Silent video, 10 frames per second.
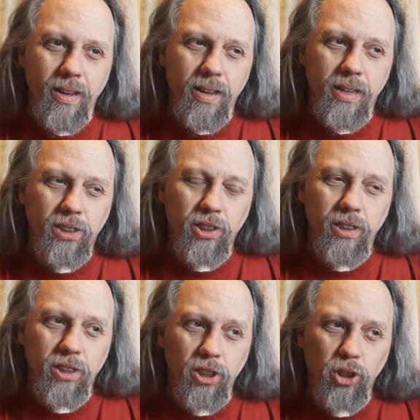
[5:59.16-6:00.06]
It's
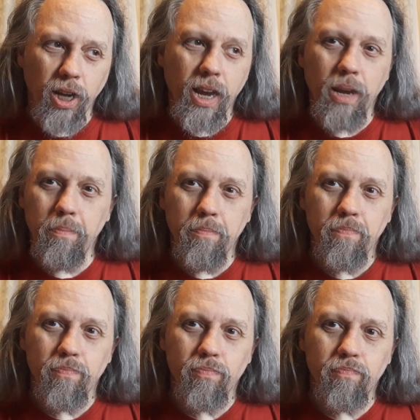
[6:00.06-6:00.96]
a shame
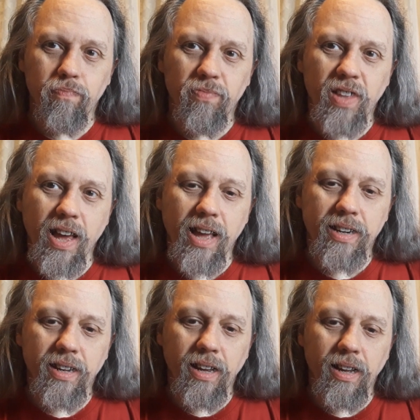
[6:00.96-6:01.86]
that,